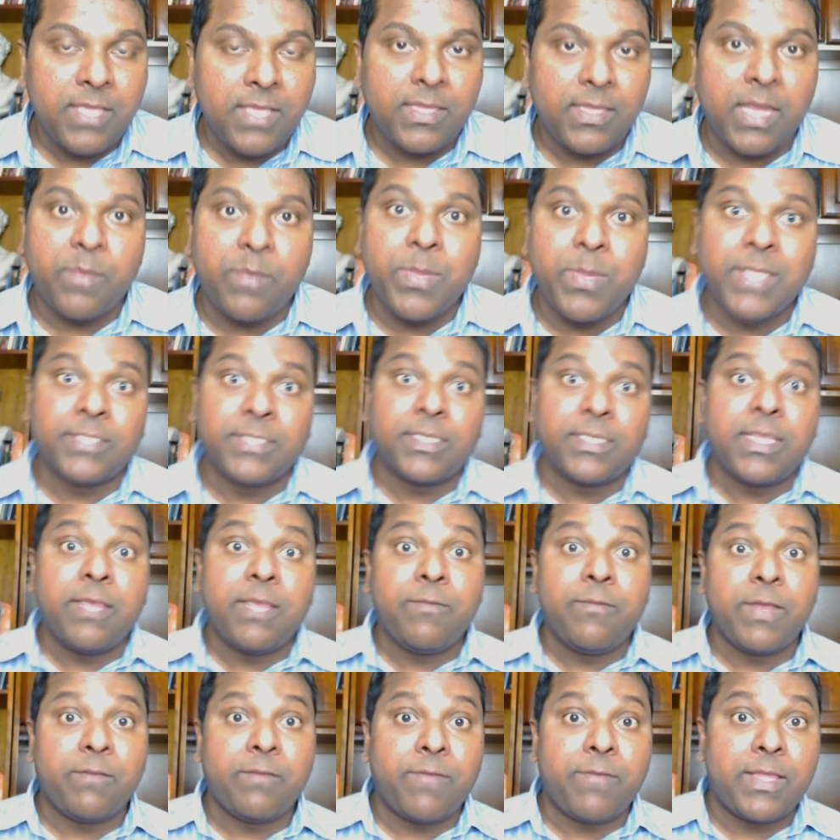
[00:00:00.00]
That means
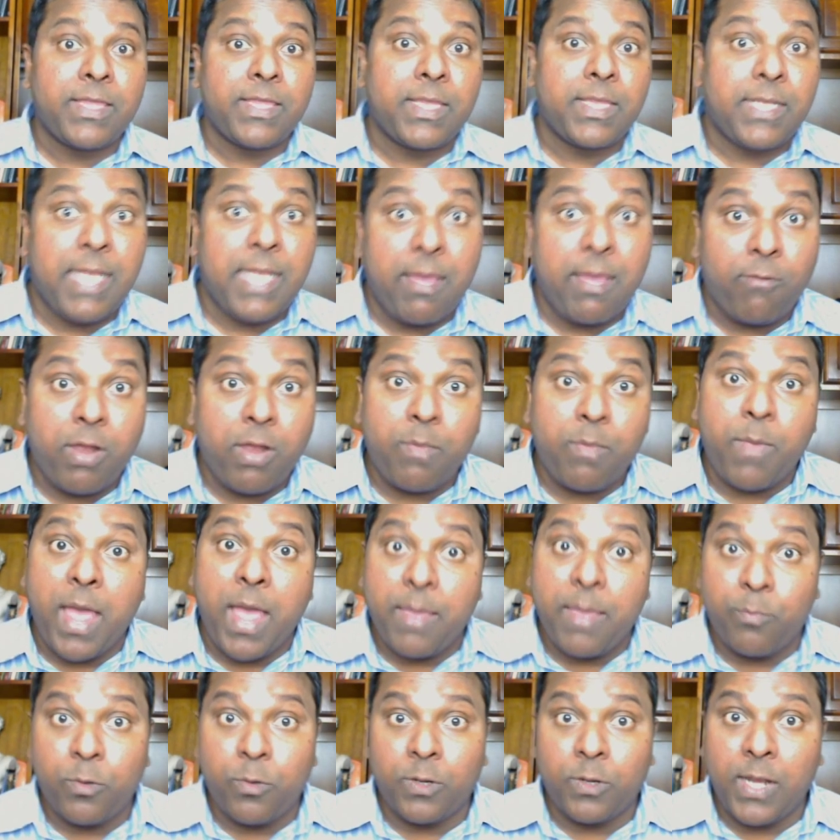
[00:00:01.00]
even when they develop
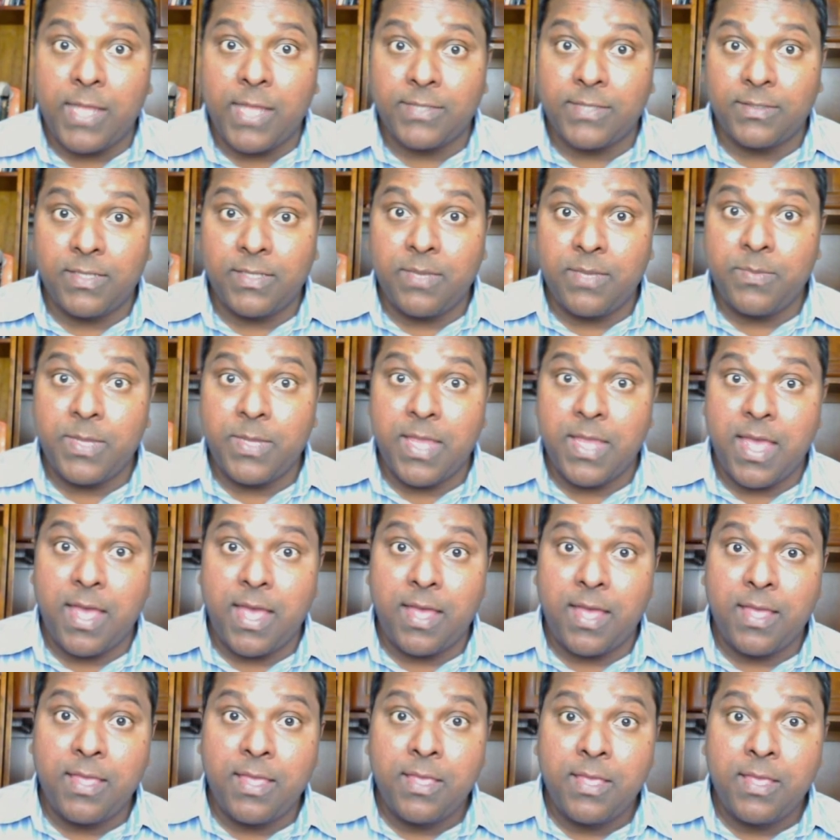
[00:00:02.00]
hypoglycemia,